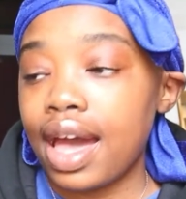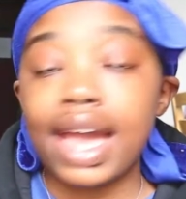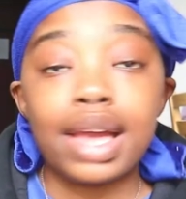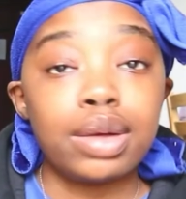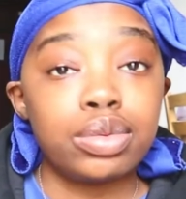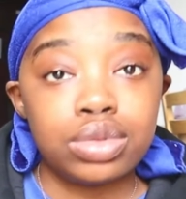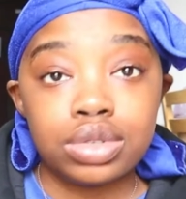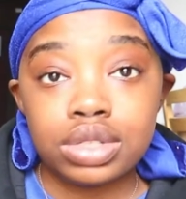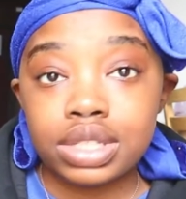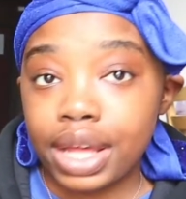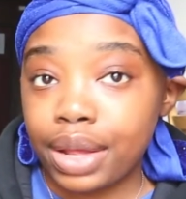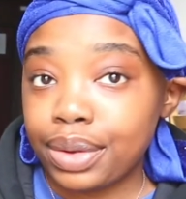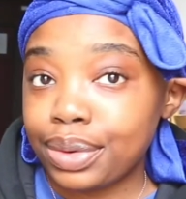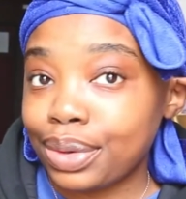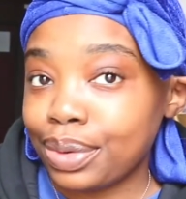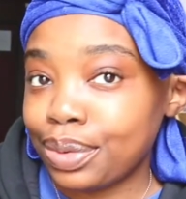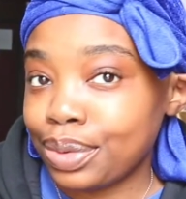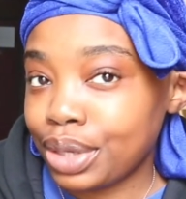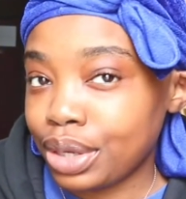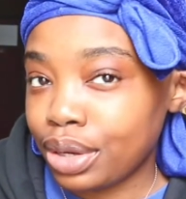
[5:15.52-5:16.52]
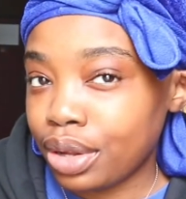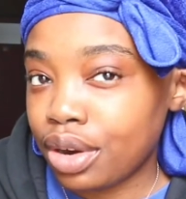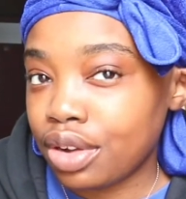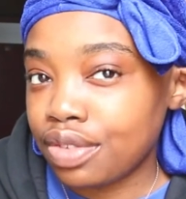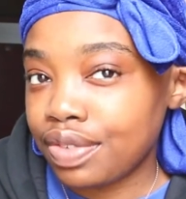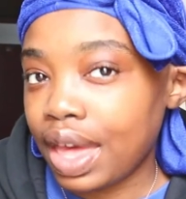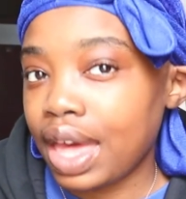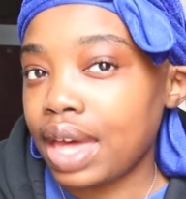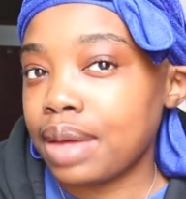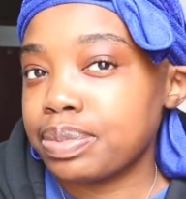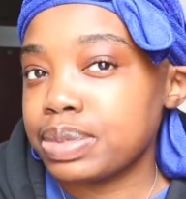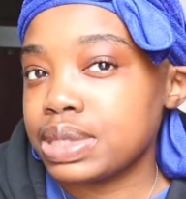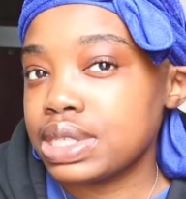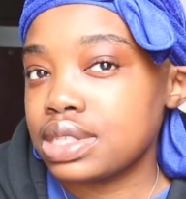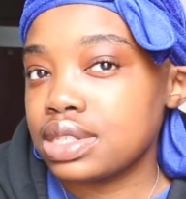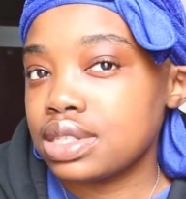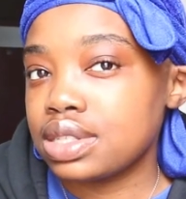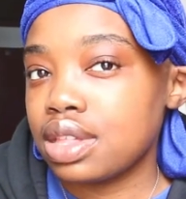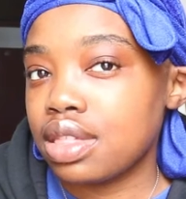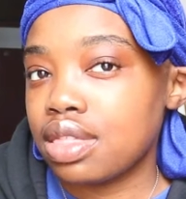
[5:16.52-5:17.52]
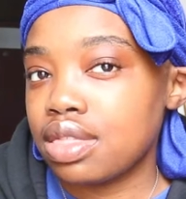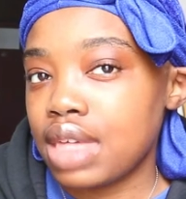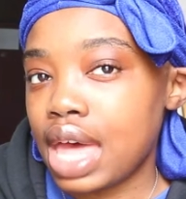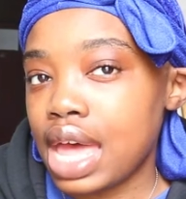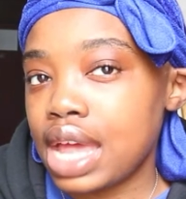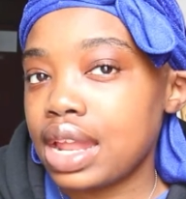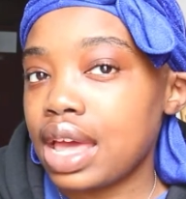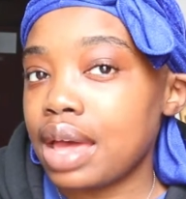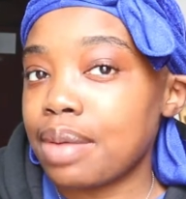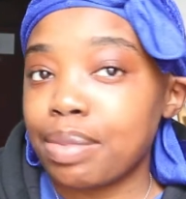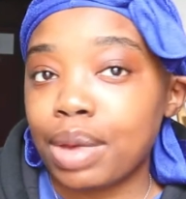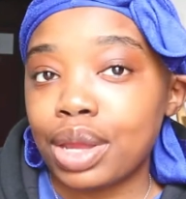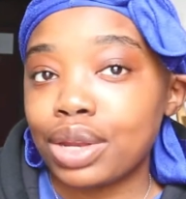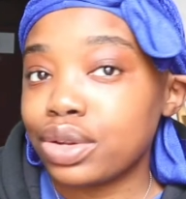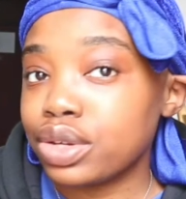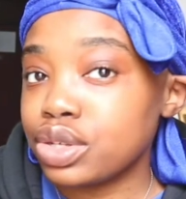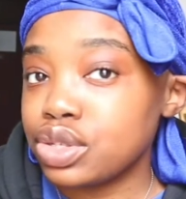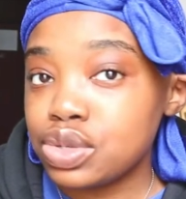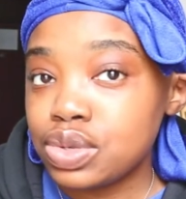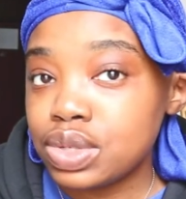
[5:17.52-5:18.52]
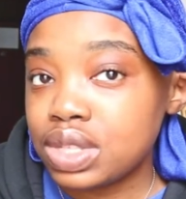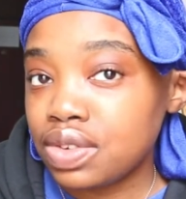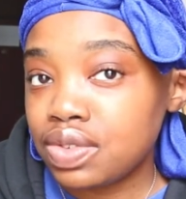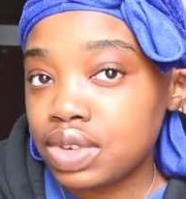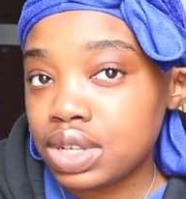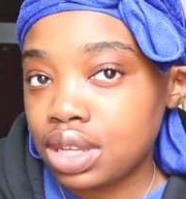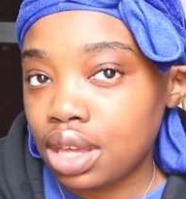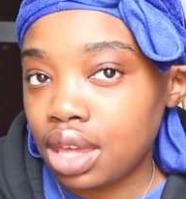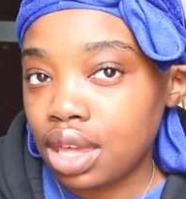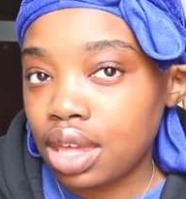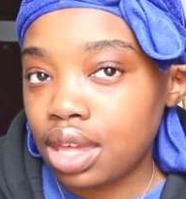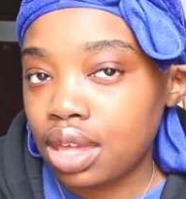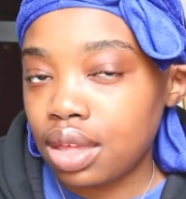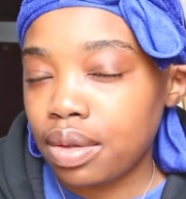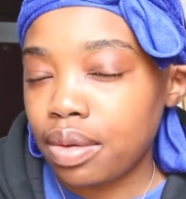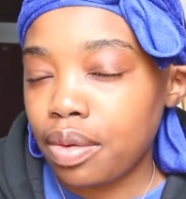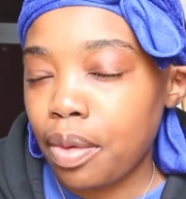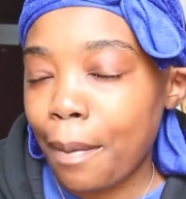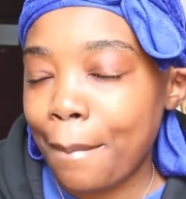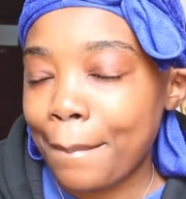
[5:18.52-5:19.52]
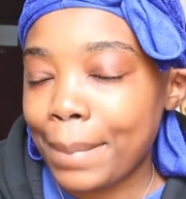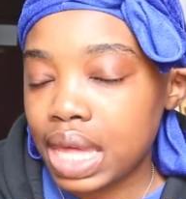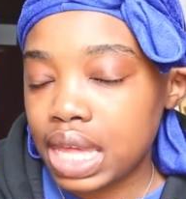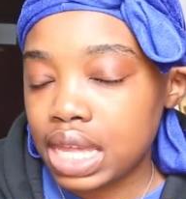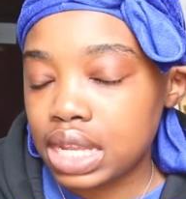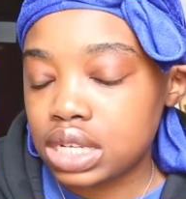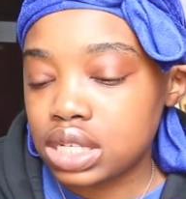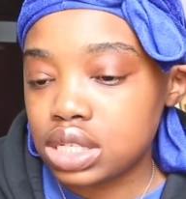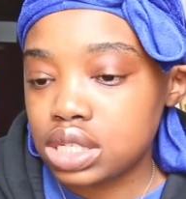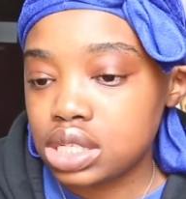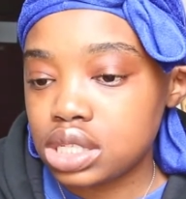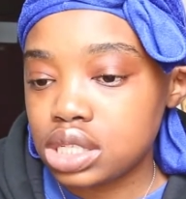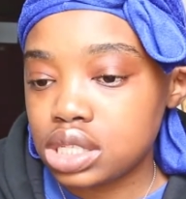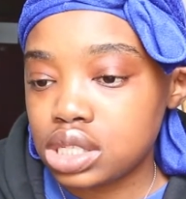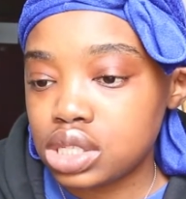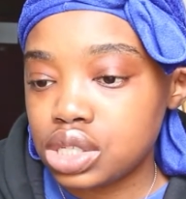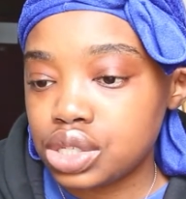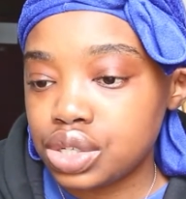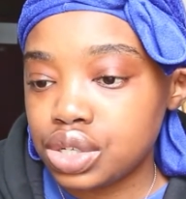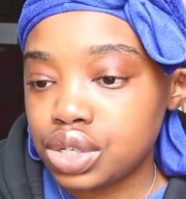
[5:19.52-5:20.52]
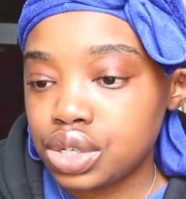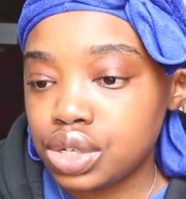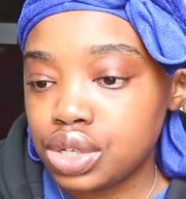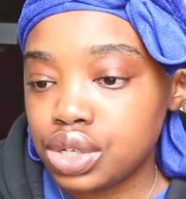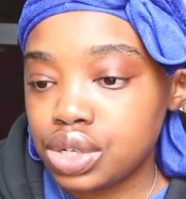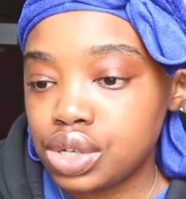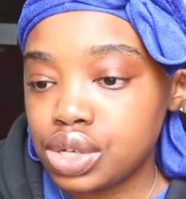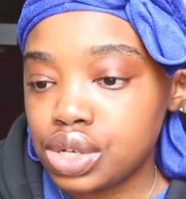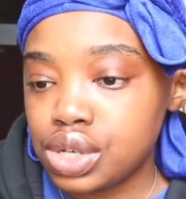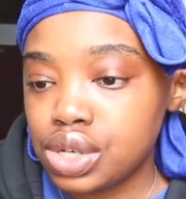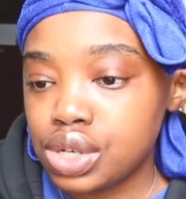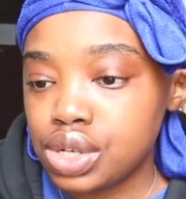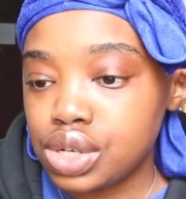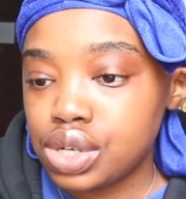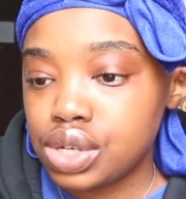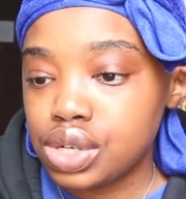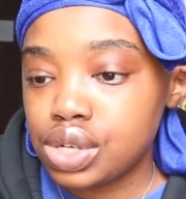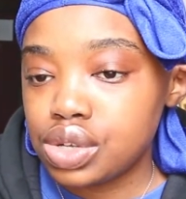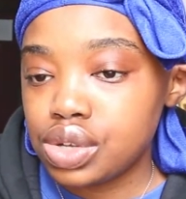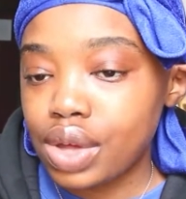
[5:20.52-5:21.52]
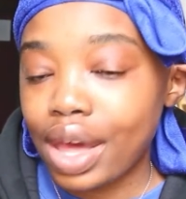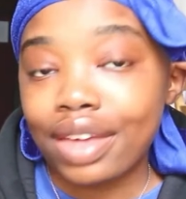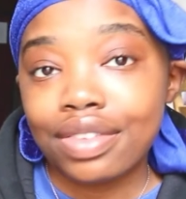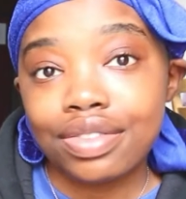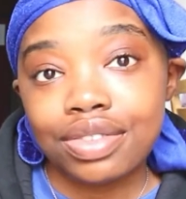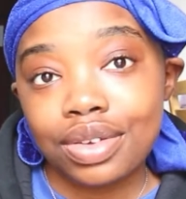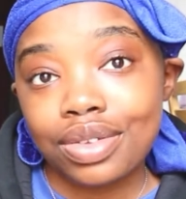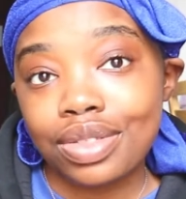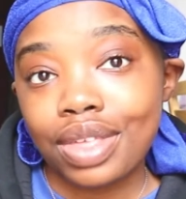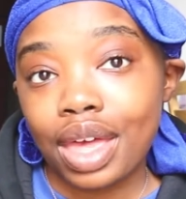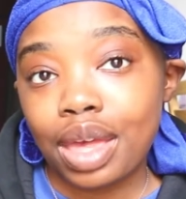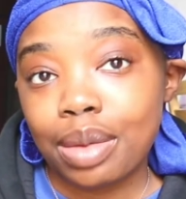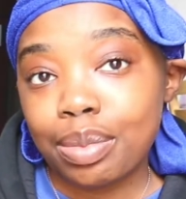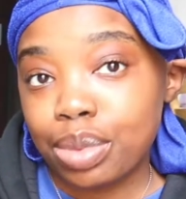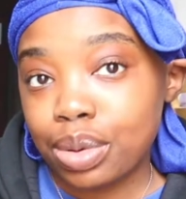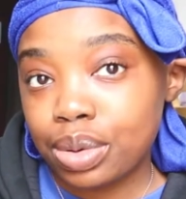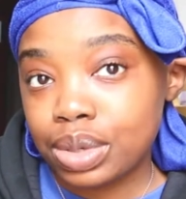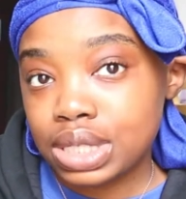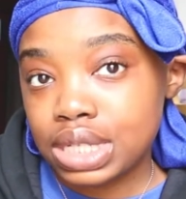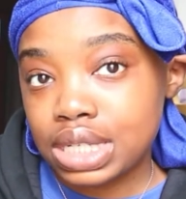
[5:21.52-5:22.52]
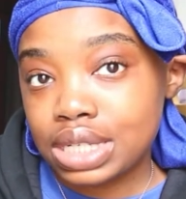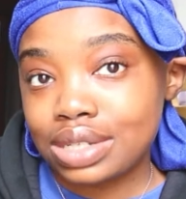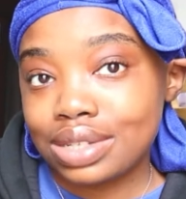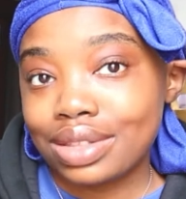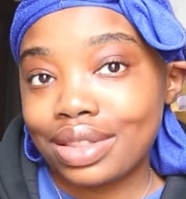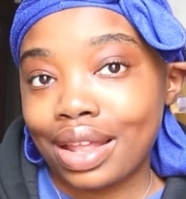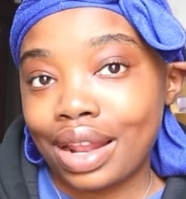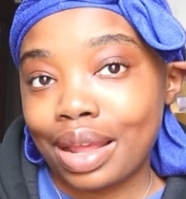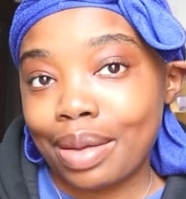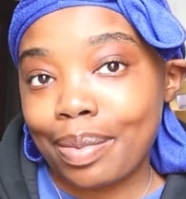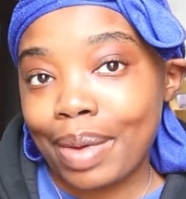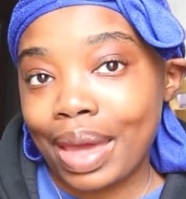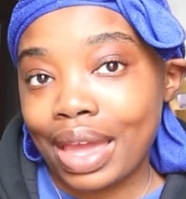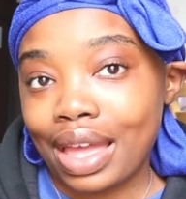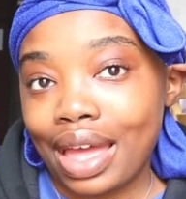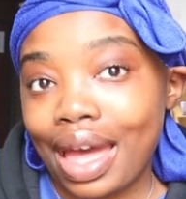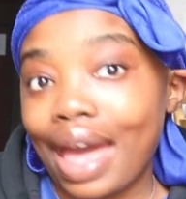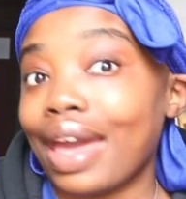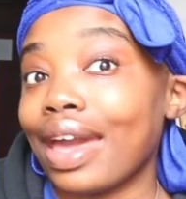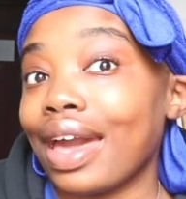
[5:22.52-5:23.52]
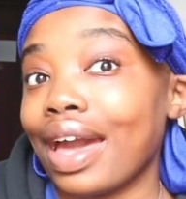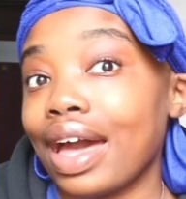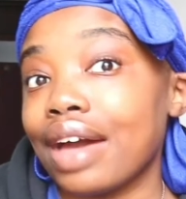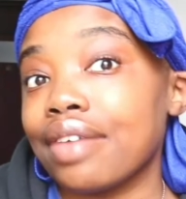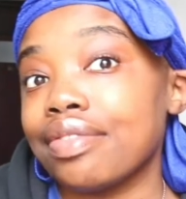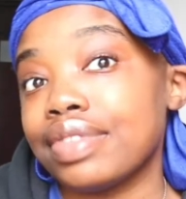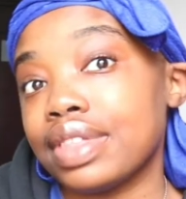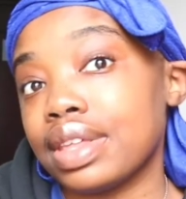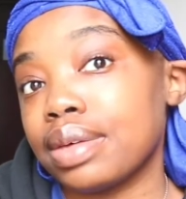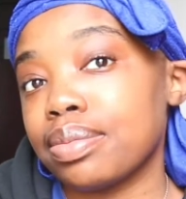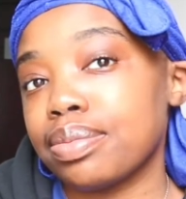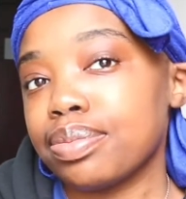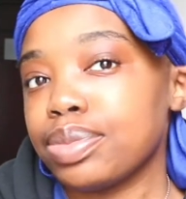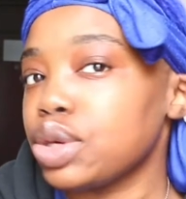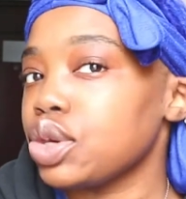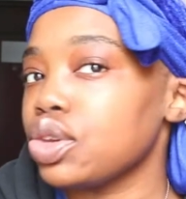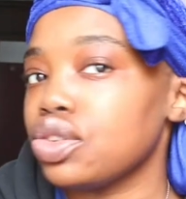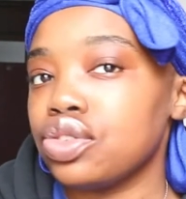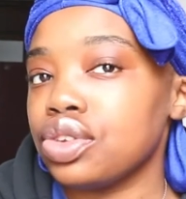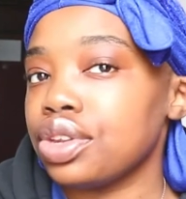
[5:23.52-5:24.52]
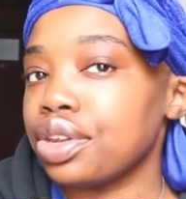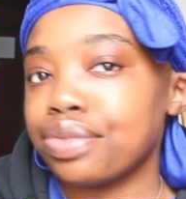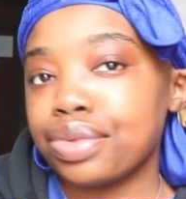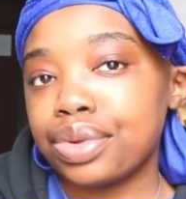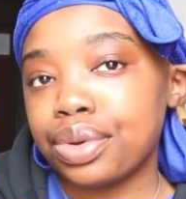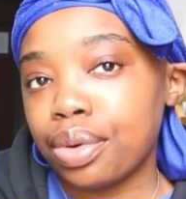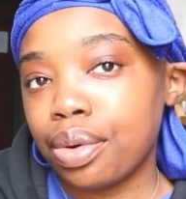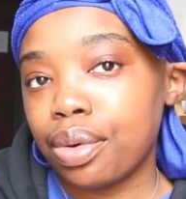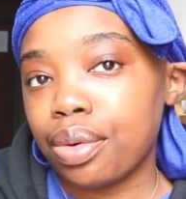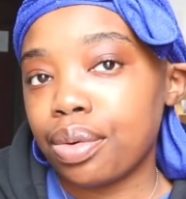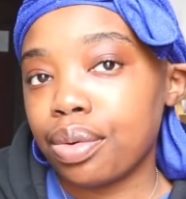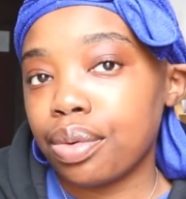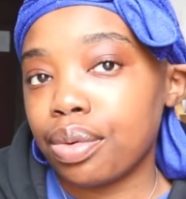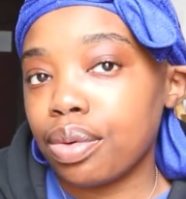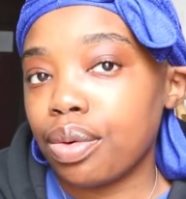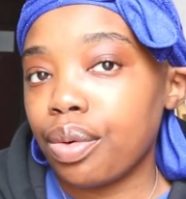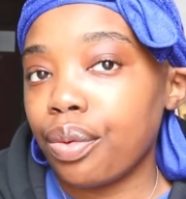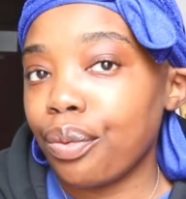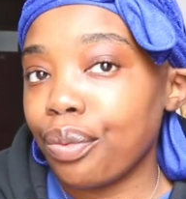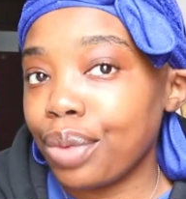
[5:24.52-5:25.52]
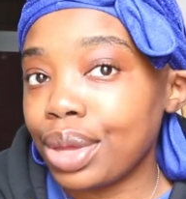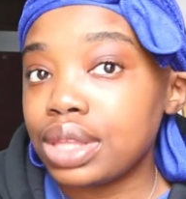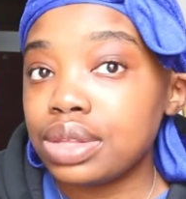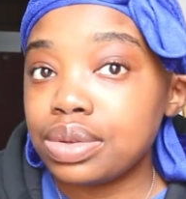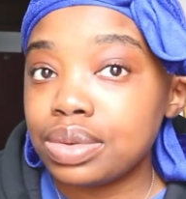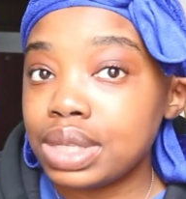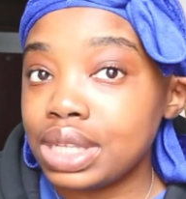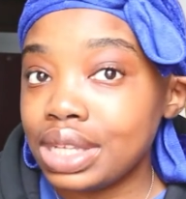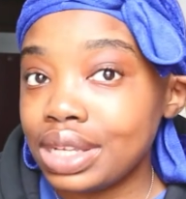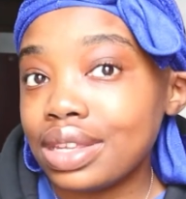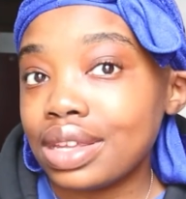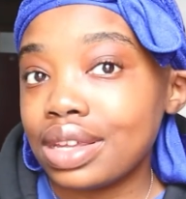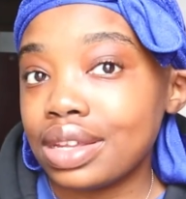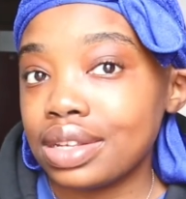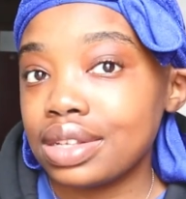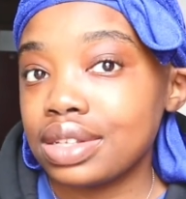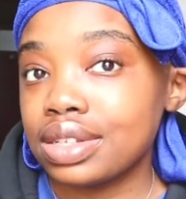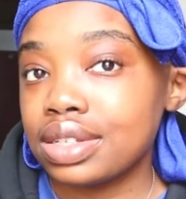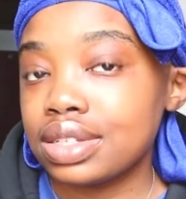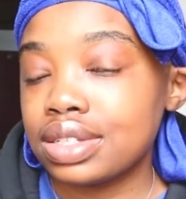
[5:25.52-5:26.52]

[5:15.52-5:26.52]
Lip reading: I will download a lot of apps that I might not use every day, but I feel they're important that I have them, because you never know when you need it.